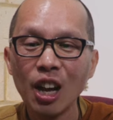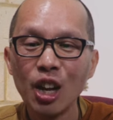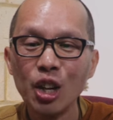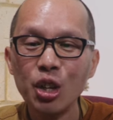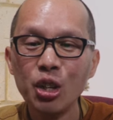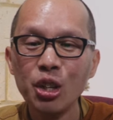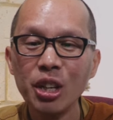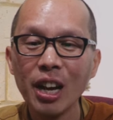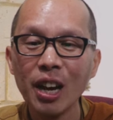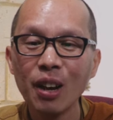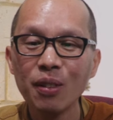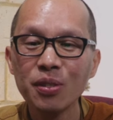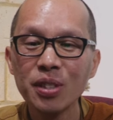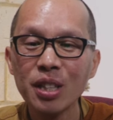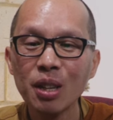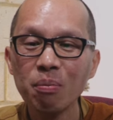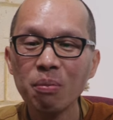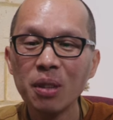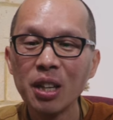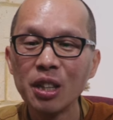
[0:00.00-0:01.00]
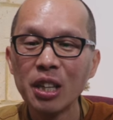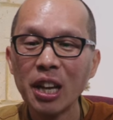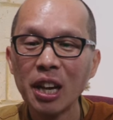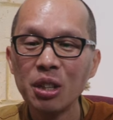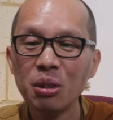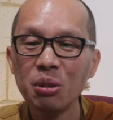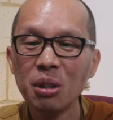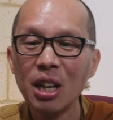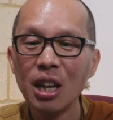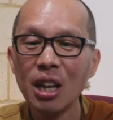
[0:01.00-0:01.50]
Do you have something that
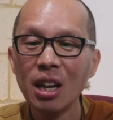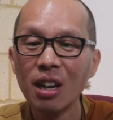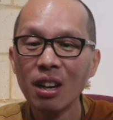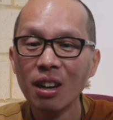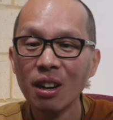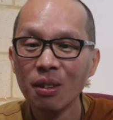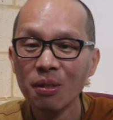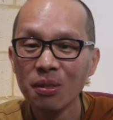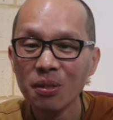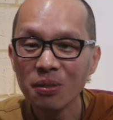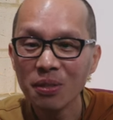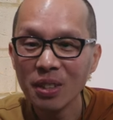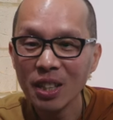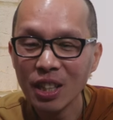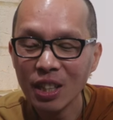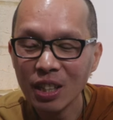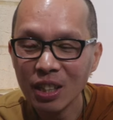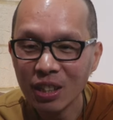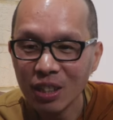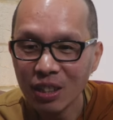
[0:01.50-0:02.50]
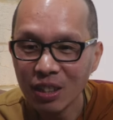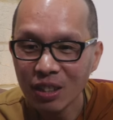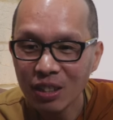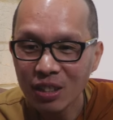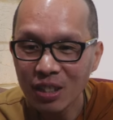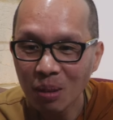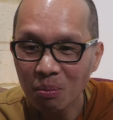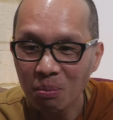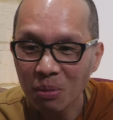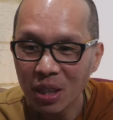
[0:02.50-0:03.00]
you love, in
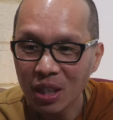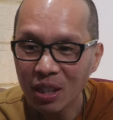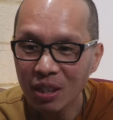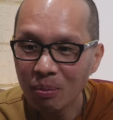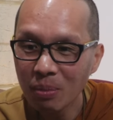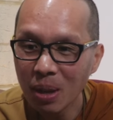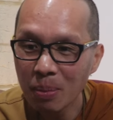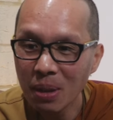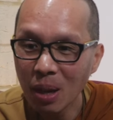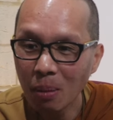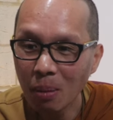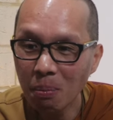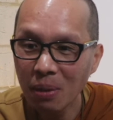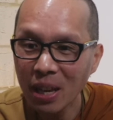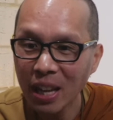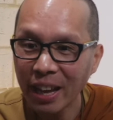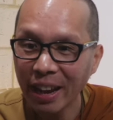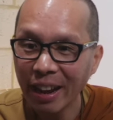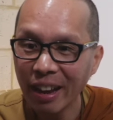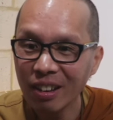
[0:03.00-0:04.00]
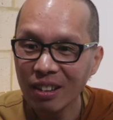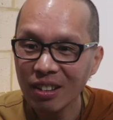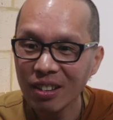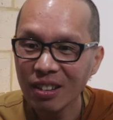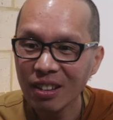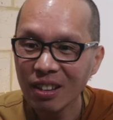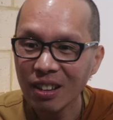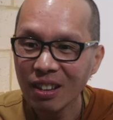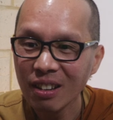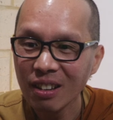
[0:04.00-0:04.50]
something, maybe a plant,
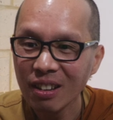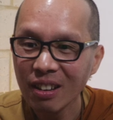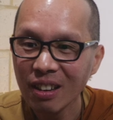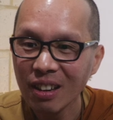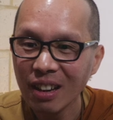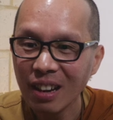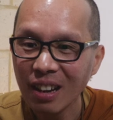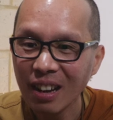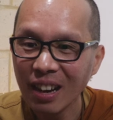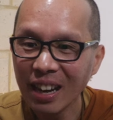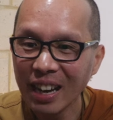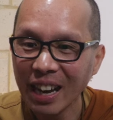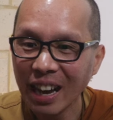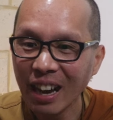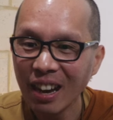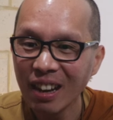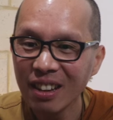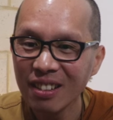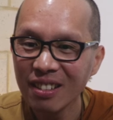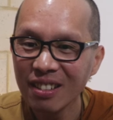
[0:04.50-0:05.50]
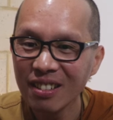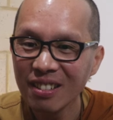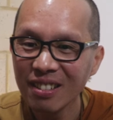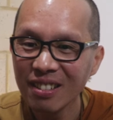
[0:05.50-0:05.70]
a cat?